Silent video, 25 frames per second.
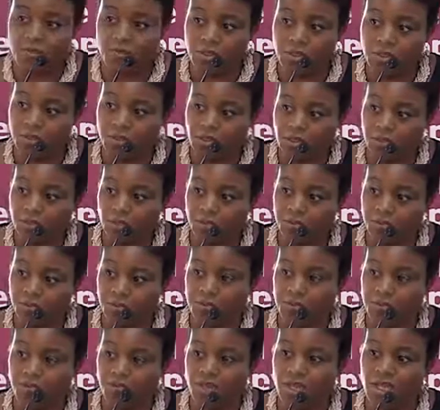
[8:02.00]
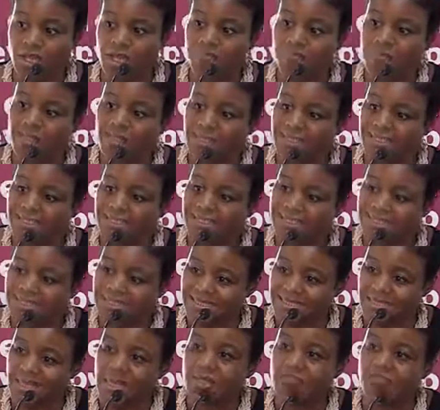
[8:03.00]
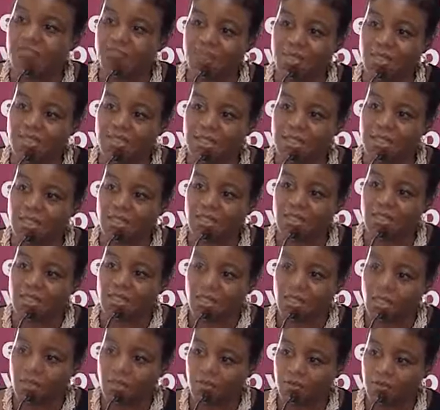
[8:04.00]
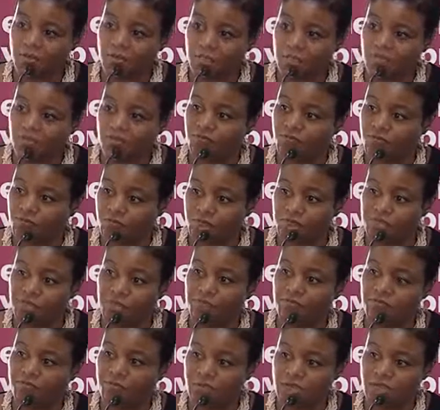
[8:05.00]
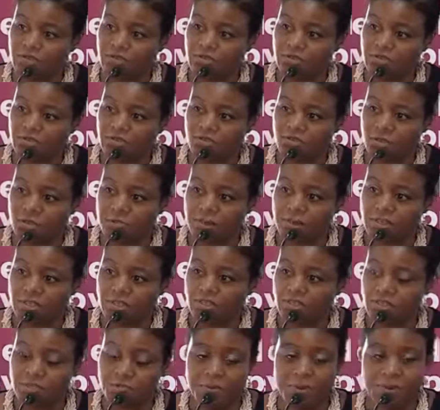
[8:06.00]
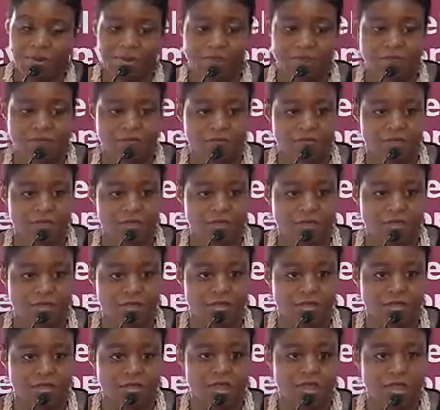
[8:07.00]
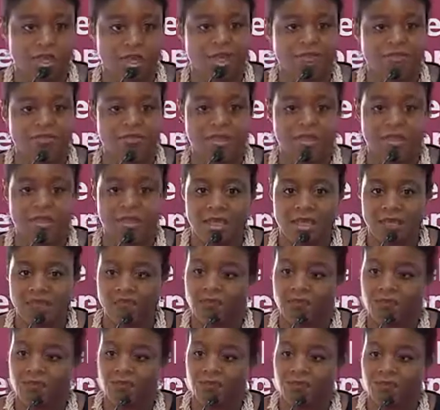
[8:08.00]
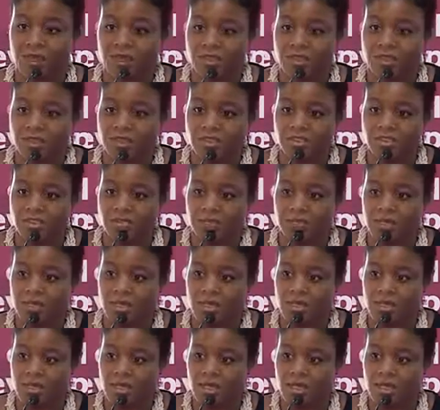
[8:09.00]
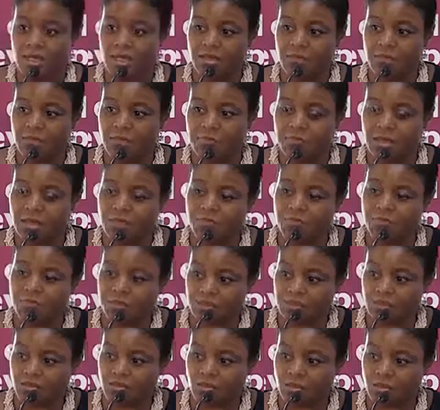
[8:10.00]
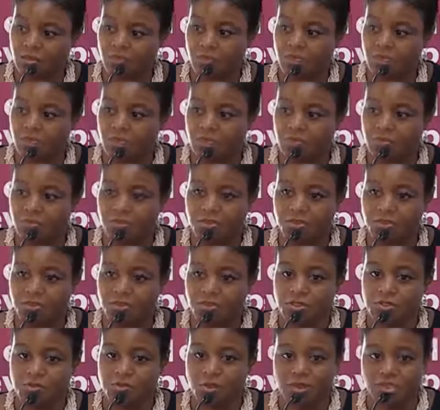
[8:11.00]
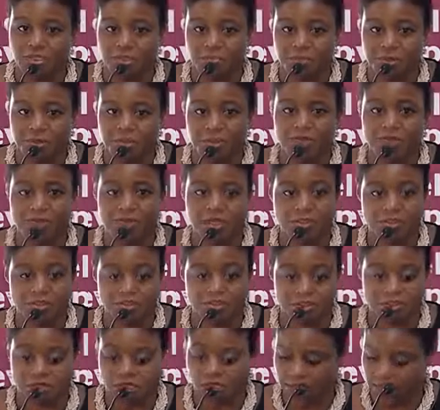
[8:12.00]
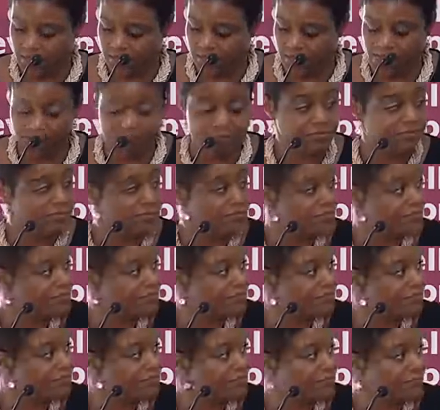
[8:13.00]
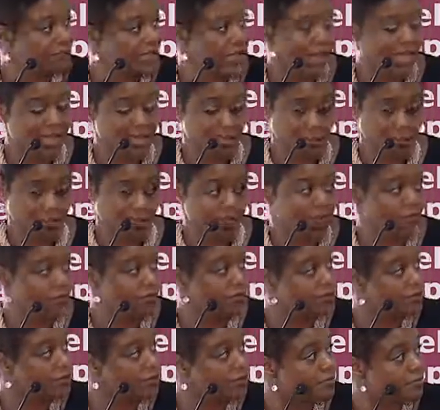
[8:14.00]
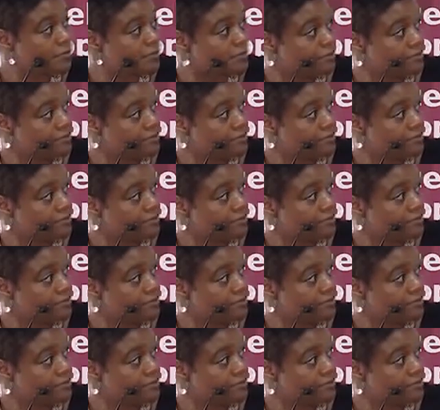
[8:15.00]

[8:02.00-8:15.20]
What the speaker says: within a short period of time. They get to save money on this very fast and robust shipping activity, and they therefore find us to be a much better alternative due to our speed of underwriting and approvals.